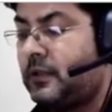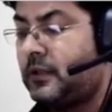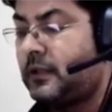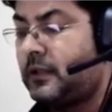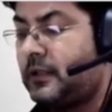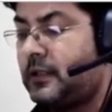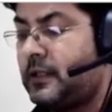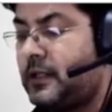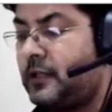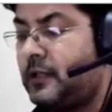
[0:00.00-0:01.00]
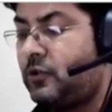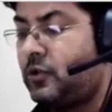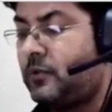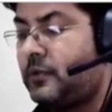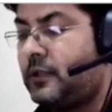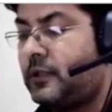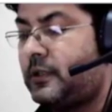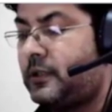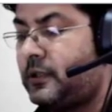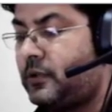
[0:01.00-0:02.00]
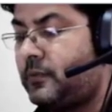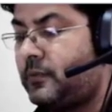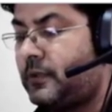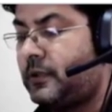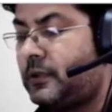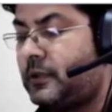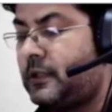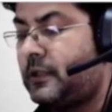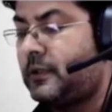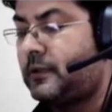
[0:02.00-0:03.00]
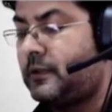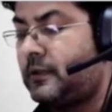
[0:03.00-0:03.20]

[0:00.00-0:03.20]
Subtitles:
Again D common in the denominator,